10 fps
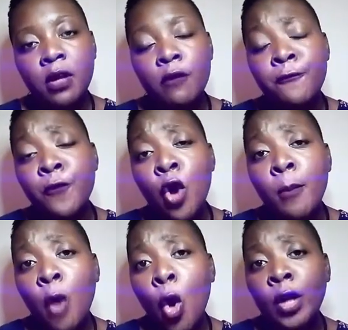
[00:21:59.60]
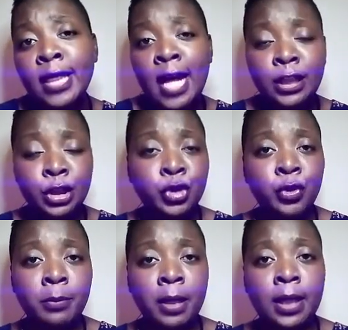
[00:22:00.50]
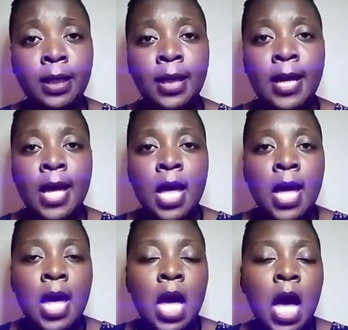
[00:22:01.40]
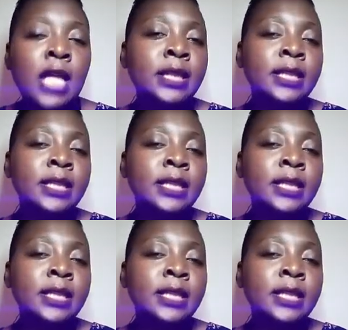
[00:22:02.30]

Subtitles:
from online streaming. And